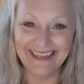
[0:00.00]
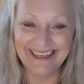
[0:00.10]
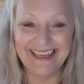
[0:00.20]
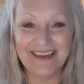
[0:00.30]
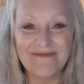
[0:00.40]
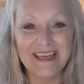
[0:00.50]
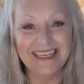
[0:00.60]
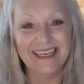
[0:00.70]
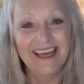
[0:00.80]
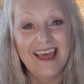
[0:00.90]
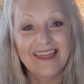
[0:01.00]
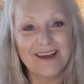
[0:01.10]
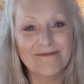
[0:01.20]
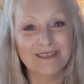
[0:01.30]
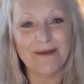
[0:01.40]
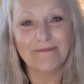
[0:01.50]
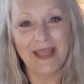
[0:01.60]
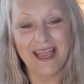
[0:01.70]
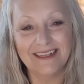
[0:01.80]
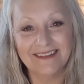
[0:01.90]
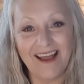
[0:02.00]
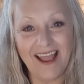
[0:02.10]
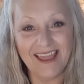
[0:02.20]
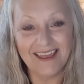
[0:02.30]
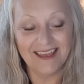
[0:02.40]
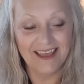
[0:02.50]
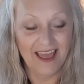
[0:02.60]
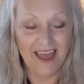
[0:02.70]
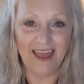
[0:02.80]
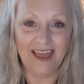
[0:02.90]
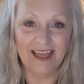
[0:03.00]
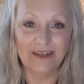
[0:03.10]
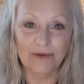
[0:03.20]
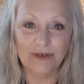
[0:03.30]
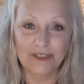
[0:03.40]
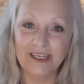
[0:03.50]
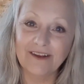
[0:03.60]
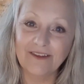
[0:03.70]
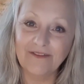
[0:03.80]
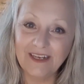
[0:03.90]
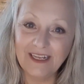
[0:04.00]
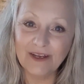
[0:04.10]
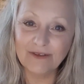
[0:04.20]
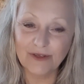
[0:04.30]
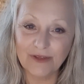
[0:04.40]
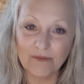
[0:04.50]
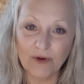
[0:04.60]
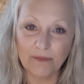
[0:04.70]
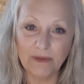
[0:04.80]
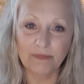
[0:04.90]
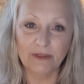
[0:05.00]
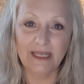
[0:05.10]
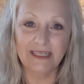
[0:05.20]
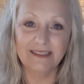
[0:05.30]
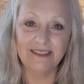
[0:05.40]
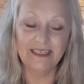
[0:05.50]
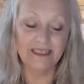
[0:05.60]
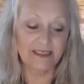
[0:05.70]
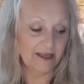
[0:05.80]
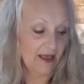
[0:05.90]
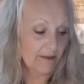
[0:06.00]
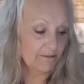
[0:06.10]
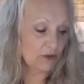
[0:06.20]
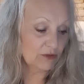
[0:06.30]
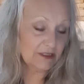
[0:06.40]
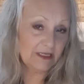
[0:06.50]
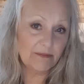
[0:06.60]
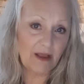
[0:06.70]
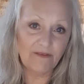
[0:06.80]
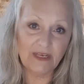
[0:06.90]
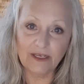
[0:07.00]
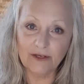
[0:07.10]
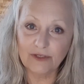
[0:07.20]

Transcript: give me a thumbs up and a like, and or share the video so that more people can see it. Mostly my videos